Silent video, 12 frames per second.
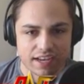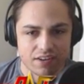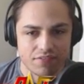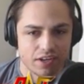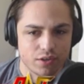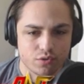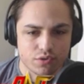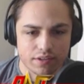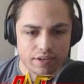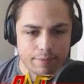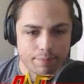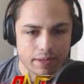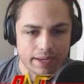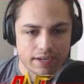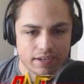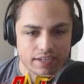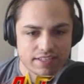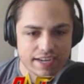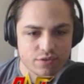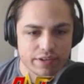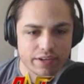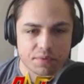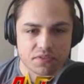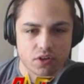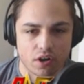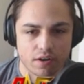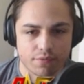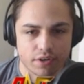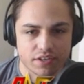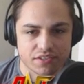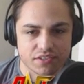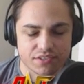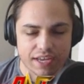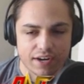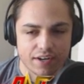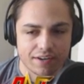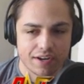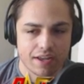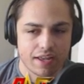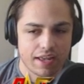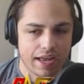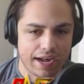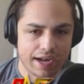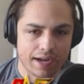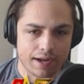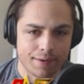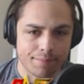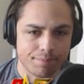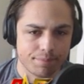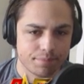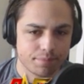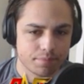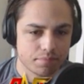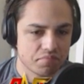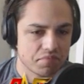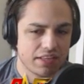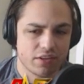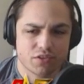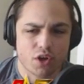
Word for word: of a utility player. He's actually going to be starting for us in center. Um, he looks